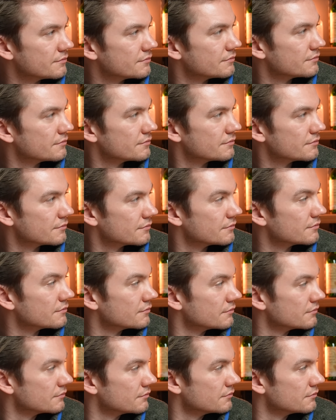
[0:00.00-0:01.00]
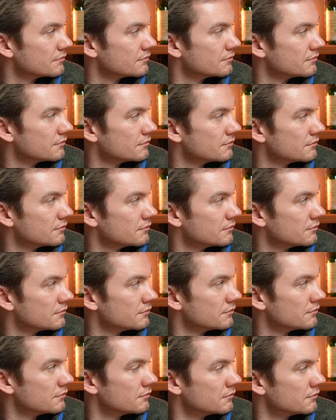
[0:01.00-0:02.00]

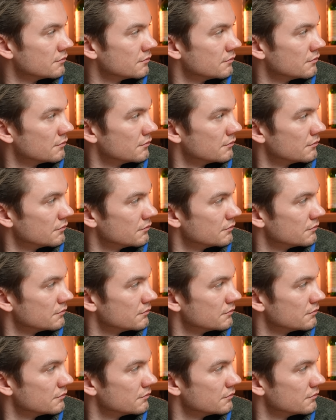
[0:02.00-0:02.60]
No words are spoken by the person on screen.